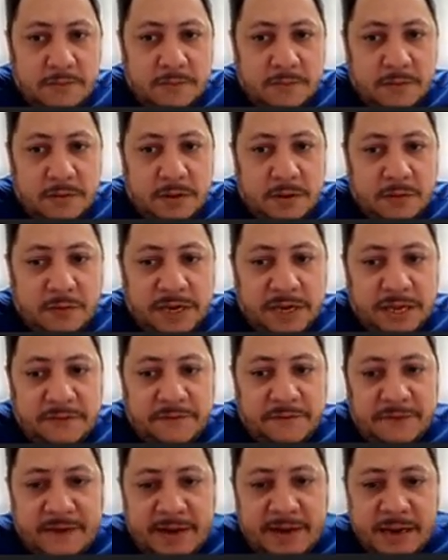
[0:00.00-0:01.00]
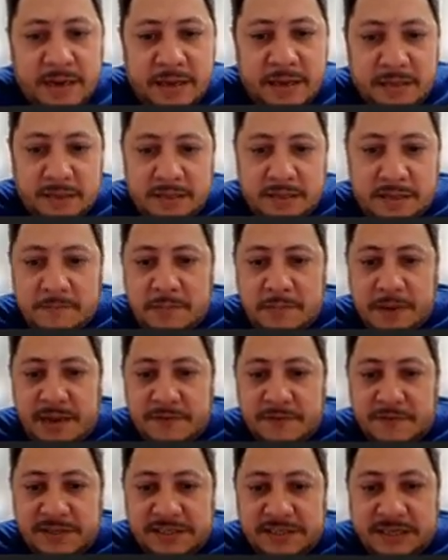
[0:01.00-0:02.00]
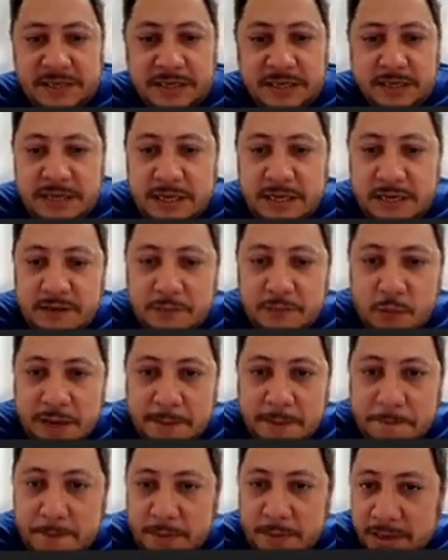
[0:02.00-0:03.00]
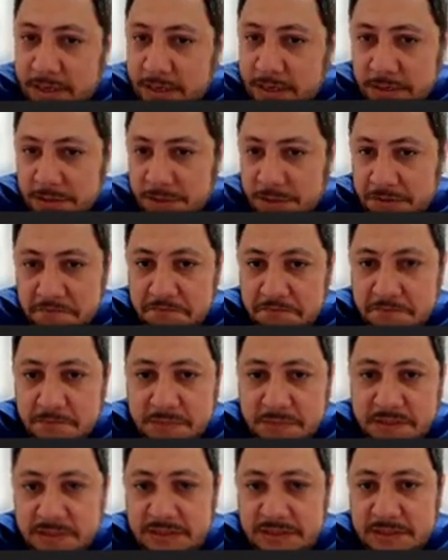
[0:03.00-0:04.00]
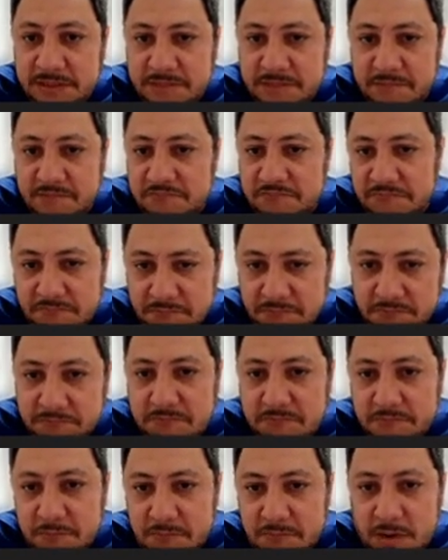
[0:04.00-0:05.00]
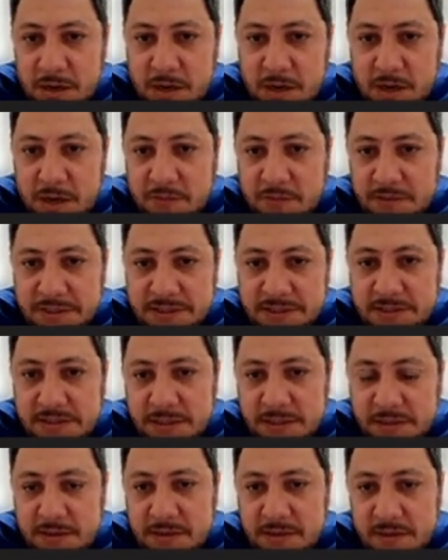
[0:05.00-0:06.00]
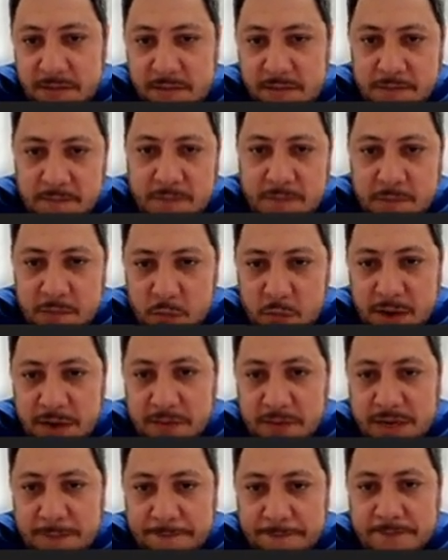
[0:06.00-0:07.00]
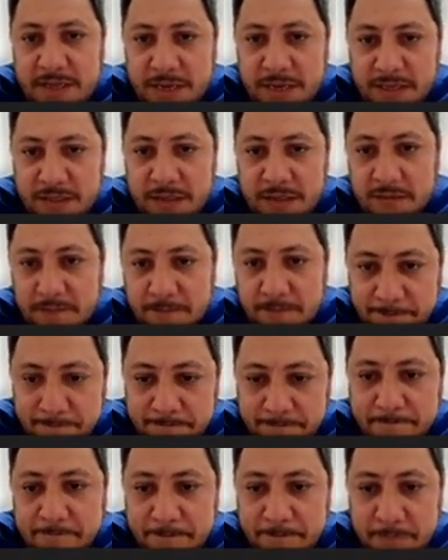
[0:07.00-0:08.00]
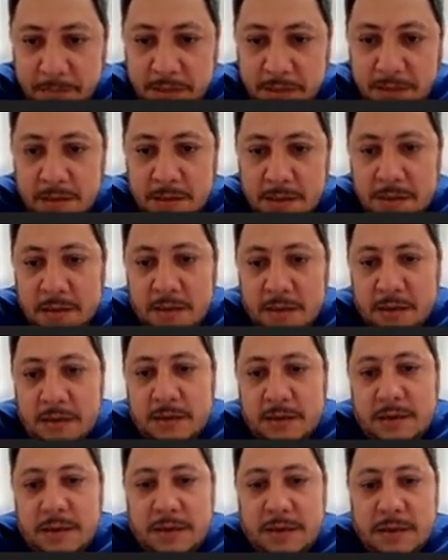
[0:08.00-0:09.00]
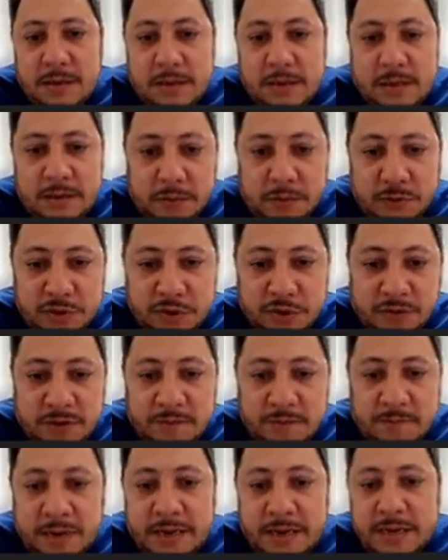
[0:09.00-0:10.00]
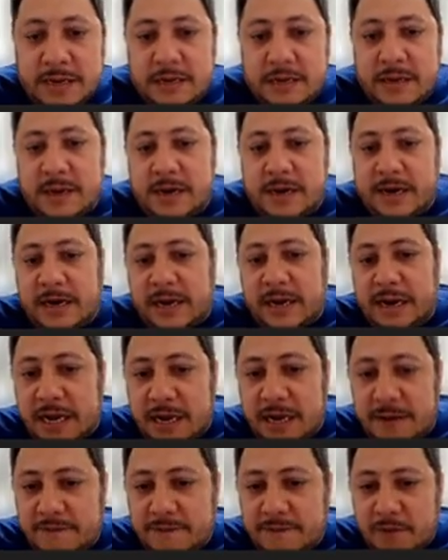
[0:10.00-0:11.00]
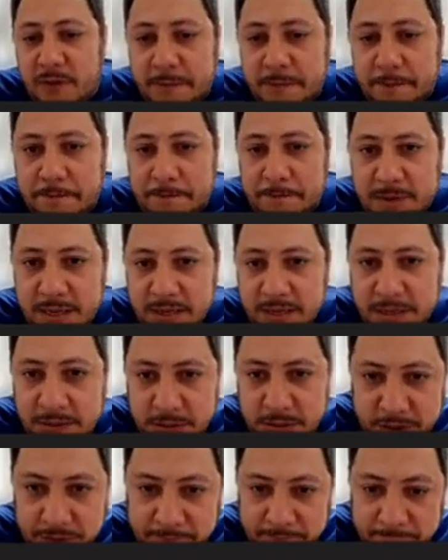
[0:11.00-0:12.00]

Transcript: You can find it in my ResearchGate webpage. It's always well updated. And also in my archive webpage,